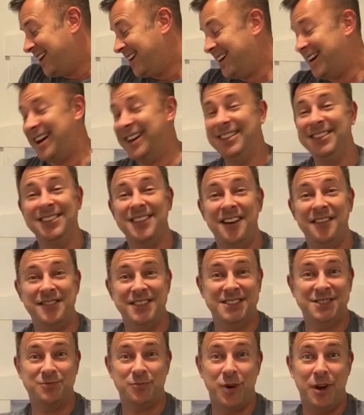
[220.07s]
I love
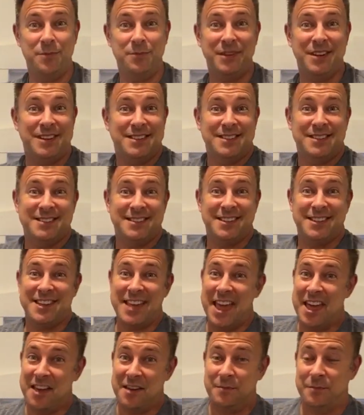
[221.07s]
this one because it's a
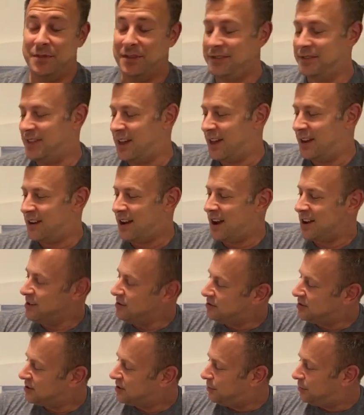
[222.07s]
game that I
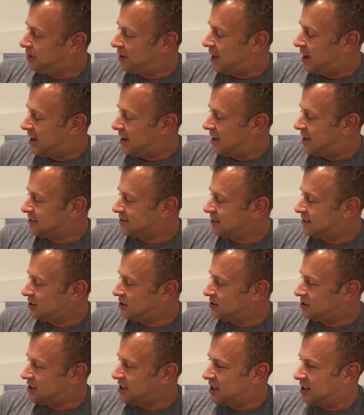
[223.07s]
used to play as a
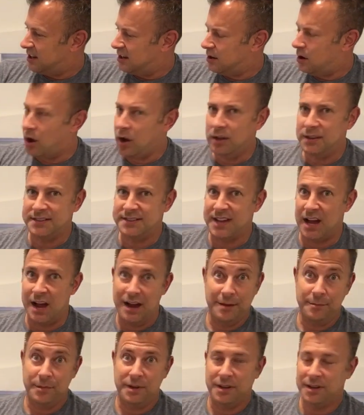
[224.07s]
little kid all the time.